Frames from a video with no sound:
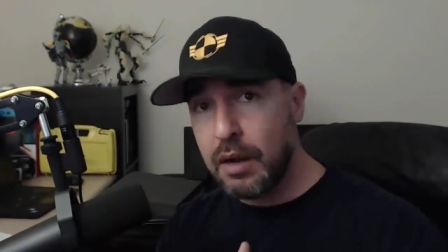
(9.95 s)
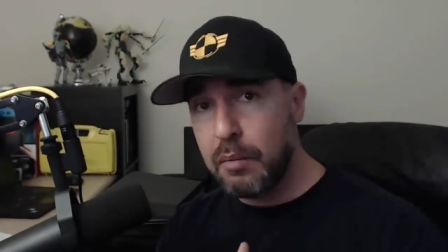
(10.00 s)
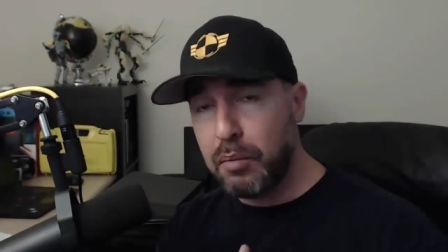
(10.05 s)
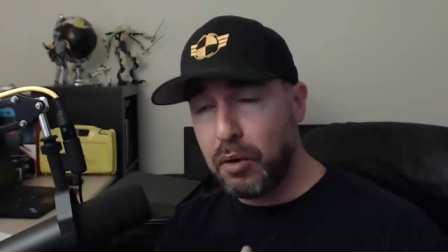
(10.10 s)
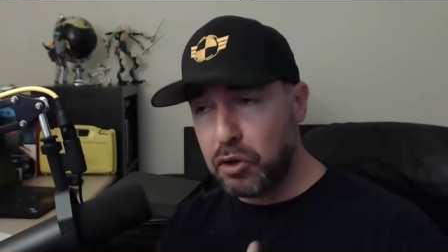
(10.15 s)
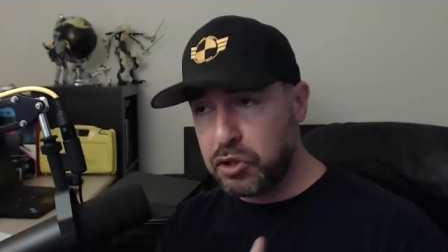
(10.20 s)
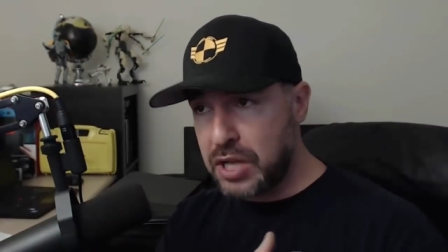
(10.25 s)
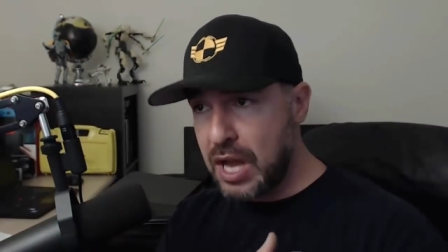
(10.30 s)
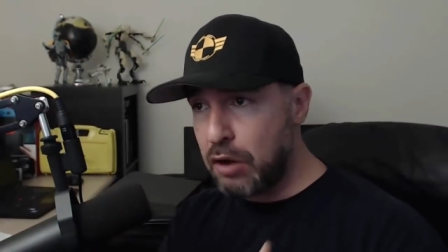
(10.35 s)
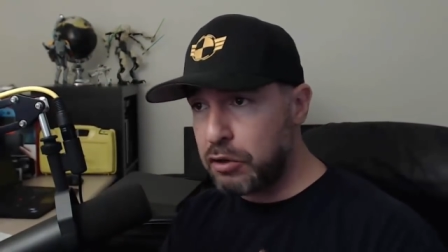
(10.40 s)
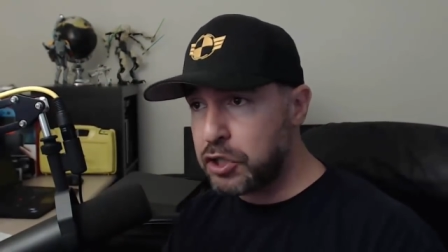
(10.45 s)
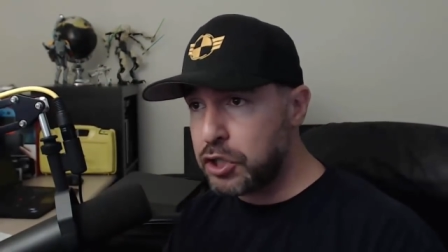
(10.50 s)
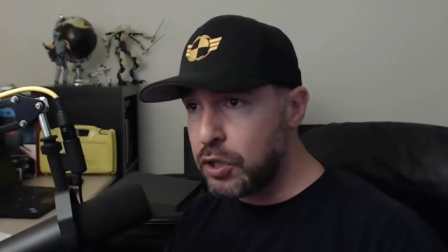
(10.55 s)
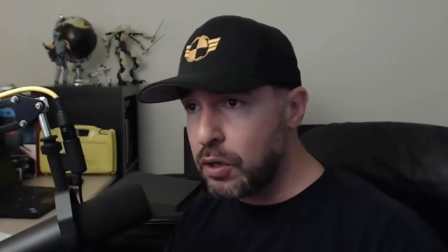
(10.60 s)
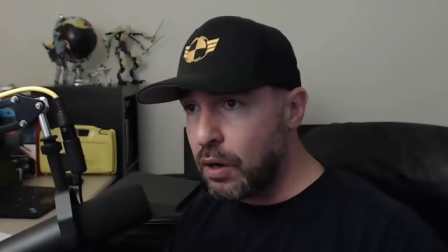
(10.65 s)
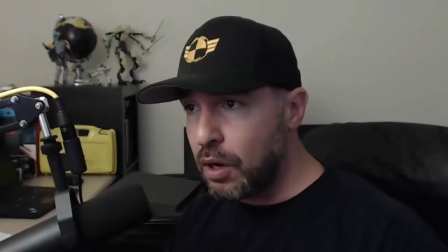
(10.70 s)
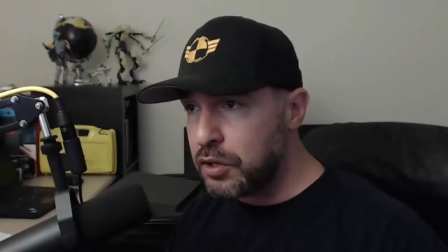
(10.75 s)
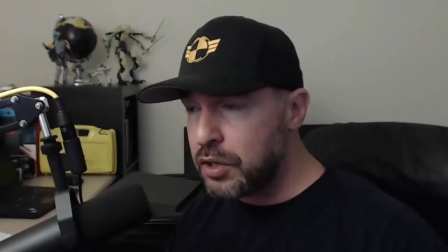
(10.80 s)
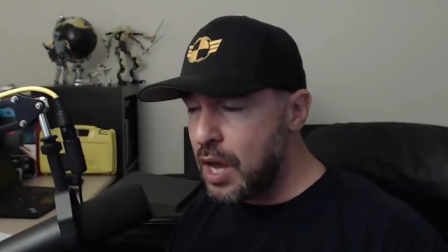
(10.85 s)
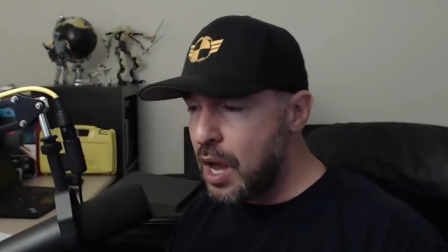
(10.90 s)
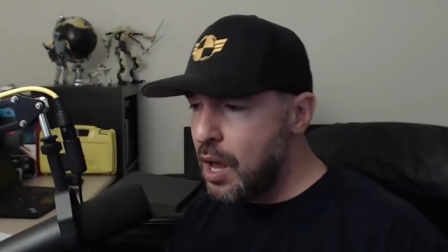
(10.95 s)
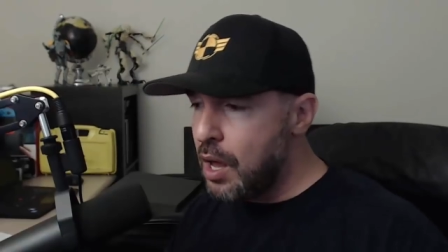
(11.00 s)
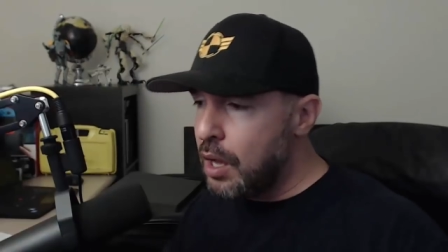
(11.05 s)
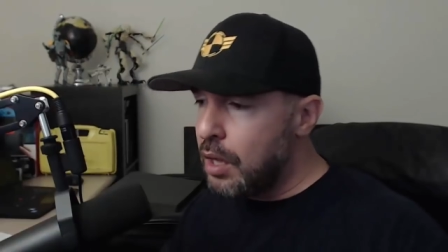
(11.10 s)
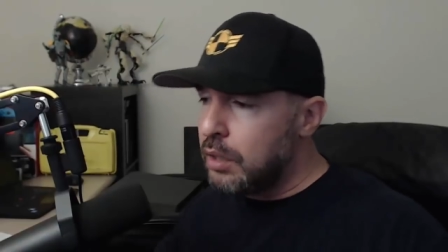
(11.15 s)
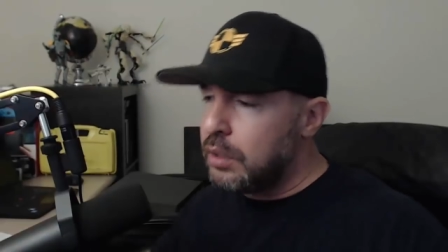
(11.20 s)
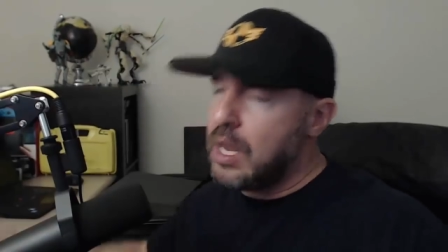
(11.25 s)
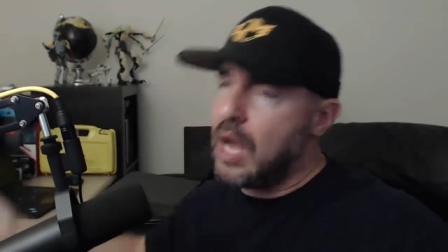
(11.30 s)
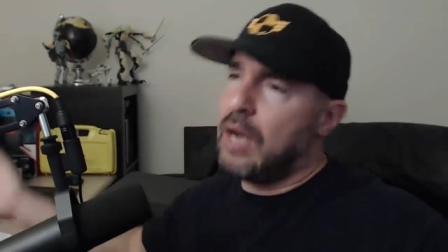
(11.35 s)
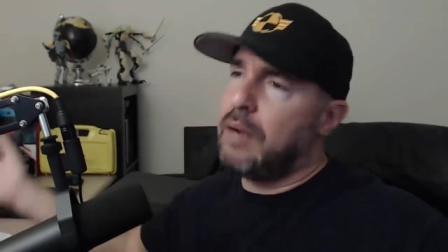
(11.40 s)
because now it's yours,
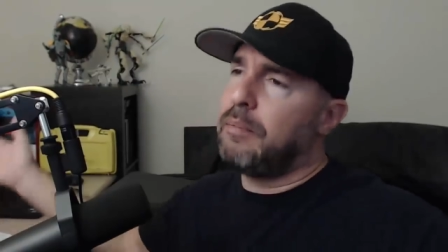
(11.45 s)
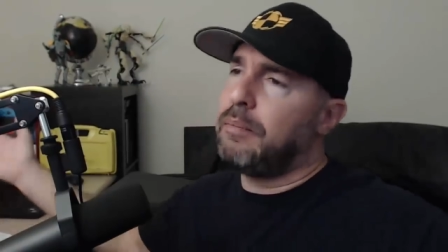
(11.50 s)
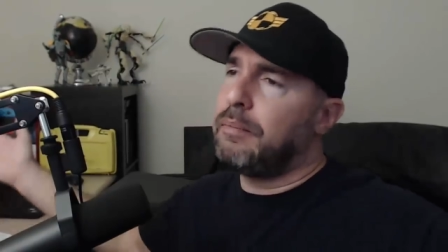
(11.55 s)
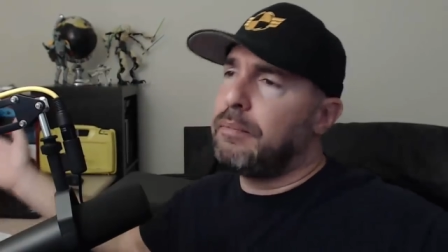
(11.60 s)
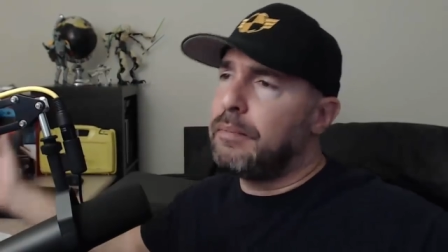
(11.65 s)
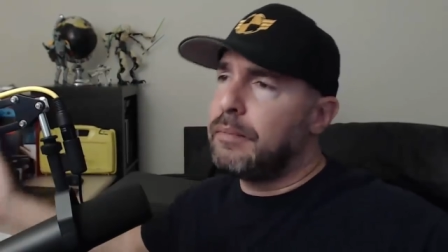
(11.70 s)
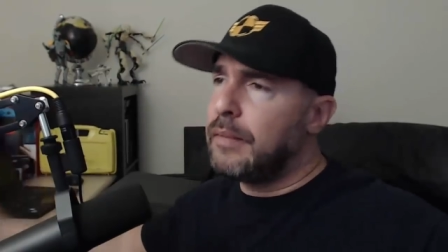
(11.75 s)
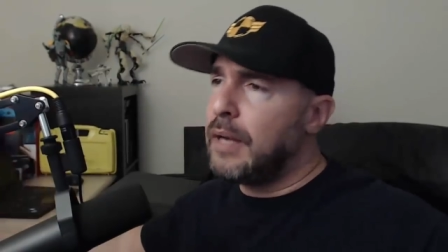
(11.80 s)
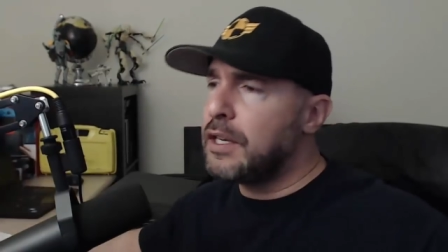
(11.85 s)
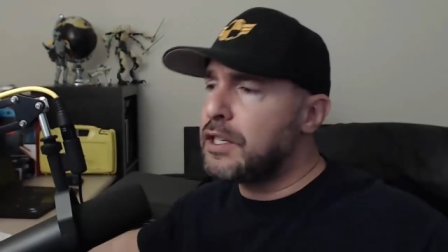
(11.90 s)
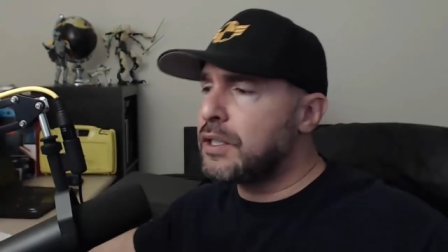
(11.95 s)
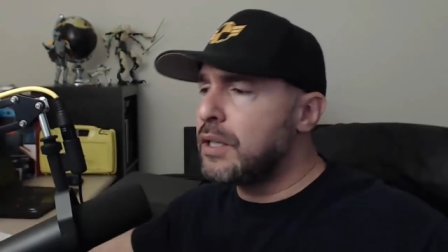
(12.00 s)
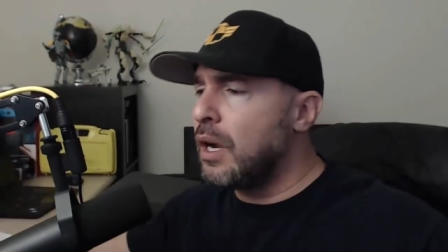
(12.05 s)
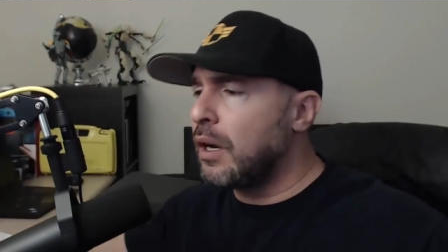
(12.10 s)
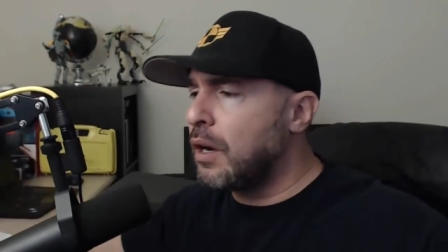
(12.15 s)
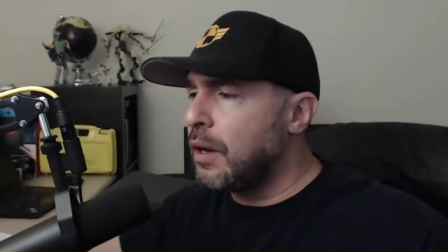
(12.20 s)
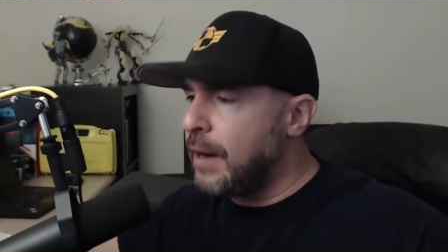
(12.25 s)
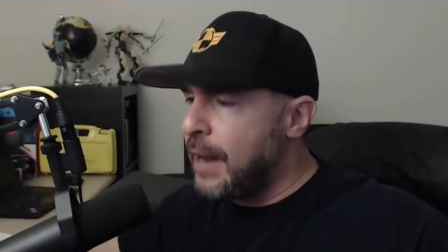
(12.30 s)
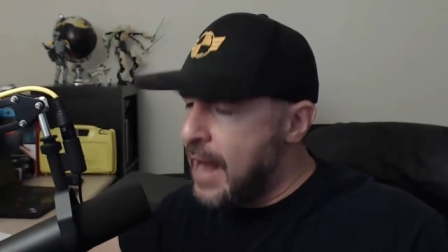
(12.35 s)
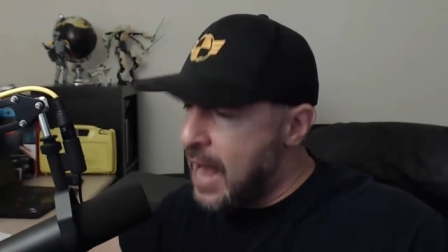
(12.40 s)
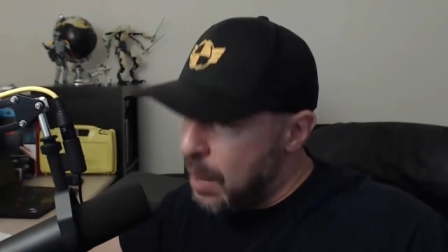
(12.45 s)
no, it's not going to